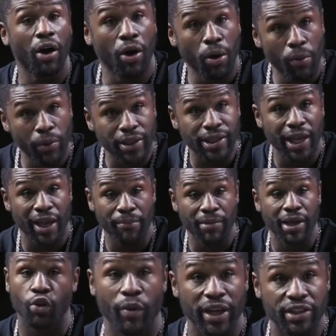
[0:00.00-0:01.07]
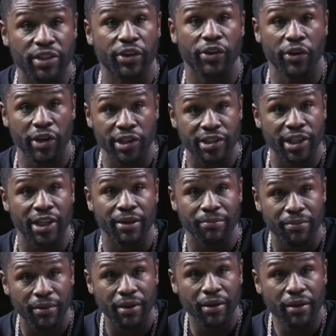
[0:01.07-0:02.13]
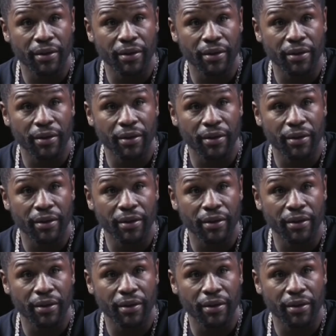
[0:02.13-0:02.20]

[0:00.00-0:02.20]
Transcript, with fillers: I always had a great security team.